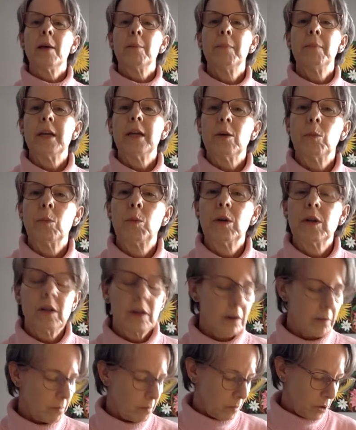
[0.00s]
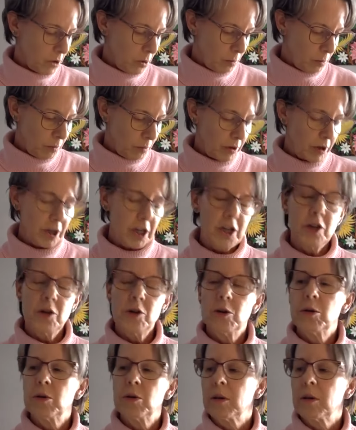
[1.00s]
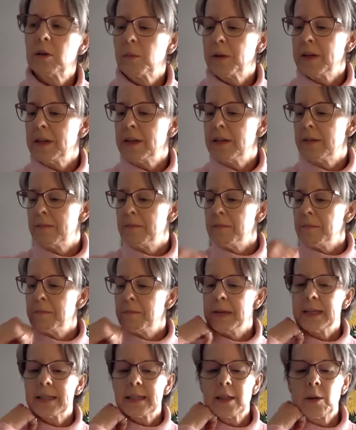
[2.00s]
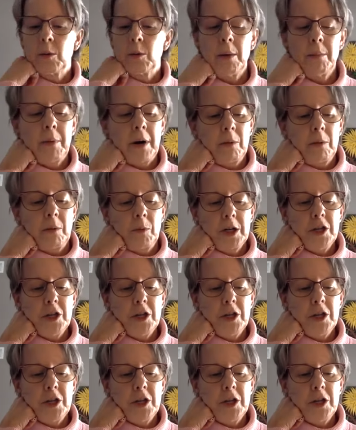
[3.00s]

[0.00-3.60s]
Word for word: But All right. were you, we missed the one part.